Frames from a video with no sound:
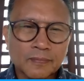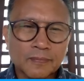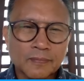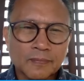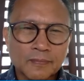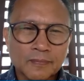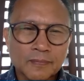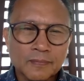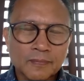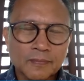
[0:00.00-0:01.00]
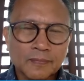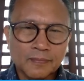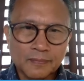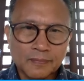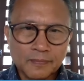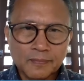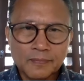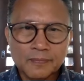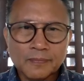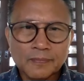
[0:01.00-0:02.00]

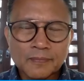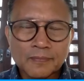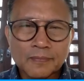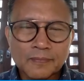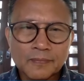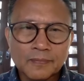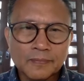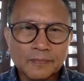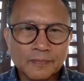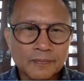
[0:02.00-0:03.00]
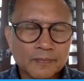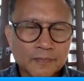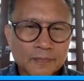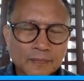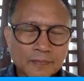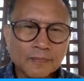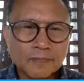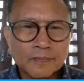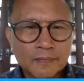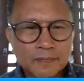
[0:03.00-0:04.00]

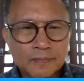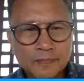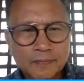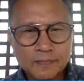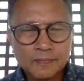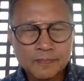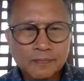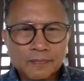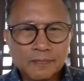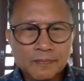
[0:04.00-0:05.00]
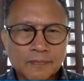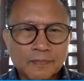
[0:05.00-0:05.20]
[no speech]